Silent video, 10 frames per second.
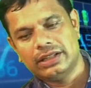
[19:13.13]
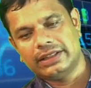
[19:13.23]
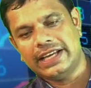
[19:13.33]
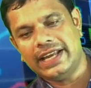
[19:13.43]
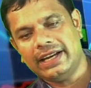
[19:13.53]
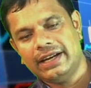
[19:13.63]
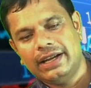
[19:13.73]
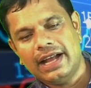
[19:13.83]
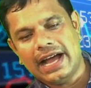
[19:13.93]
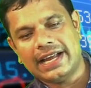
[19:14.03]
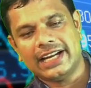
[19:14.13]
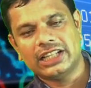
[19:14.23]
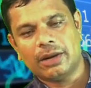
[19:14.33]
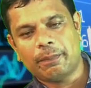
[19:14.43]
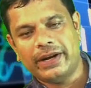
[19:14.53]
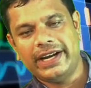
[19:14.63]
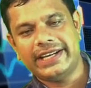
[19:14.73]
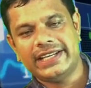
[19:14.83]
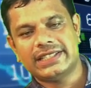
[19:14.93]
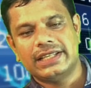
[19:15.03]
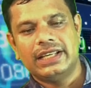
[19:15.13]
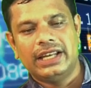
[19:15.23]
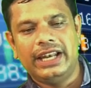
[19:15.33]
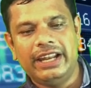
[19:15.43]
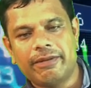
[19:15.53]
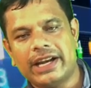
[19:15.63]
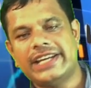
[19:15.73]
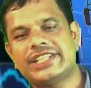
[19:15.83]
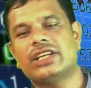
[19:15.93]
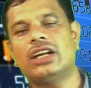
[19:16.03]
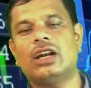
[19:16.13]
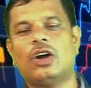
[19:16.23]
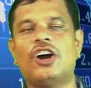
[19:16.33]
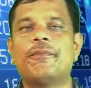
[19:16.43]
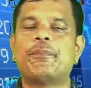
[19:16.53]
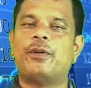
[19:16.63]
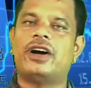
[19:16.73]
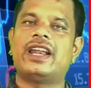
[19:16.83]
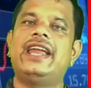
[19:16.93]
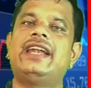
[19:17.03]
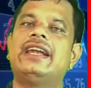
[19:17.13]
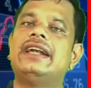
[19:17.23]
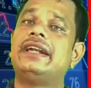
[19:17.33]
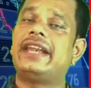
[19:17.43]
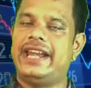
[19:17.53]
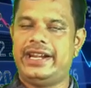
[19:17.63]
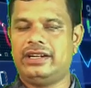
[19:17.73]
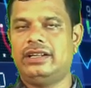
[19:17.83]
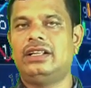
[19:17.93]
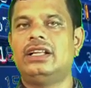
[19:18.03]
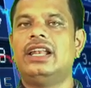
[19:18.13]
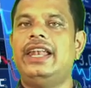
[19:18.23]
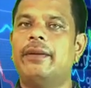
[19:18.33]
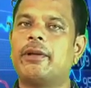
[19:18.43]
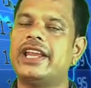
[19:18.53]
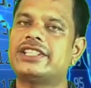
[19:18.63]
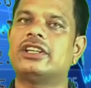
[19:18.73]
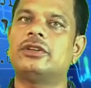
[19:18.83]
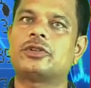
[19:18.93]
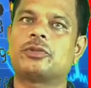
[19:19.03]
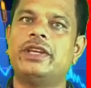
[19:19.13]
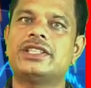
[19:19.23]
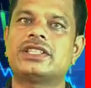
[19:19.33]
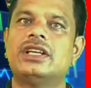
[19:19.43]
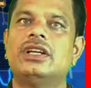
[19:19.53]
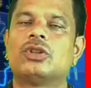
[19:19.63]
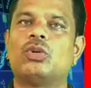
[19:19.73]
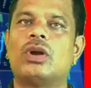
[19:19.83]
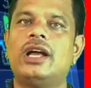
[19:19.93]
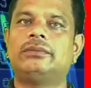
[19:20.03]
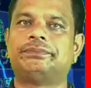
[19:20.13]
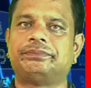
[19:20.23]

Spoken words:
Then another point is liberation of foreign trade. Liberation means thoda